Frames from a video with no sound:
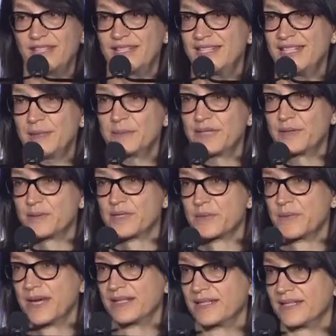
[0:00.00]
deeply
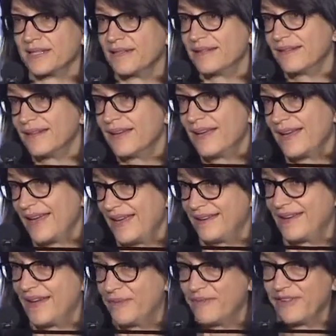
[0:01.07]
respected,
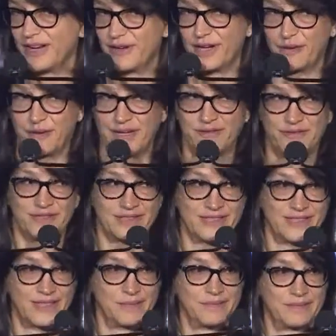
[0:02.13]
and I'm very grateful to
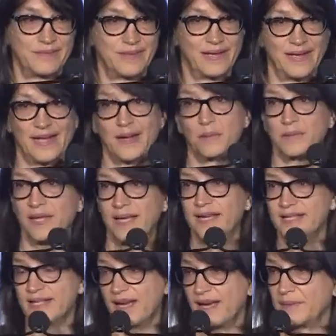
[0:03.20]
him. And I'm
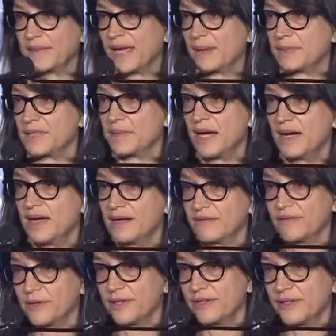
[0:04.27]
glad time kept him on
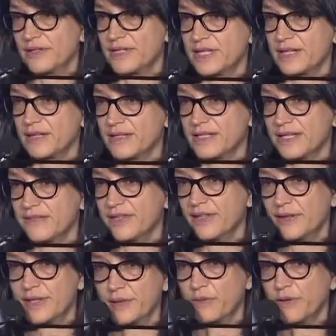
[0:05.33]
for all those years, even
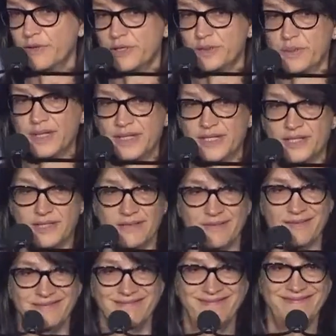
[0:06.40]
though he wrote too much.
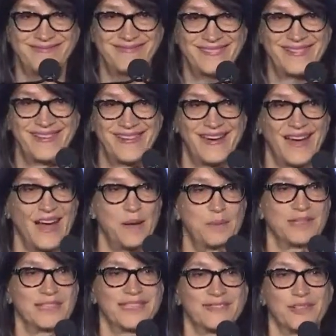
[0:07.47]
I
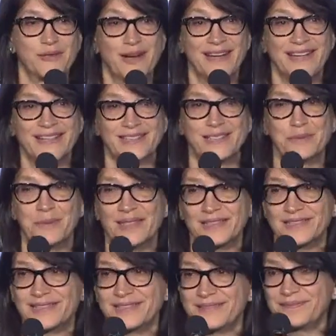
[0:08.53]
believe in writing too much.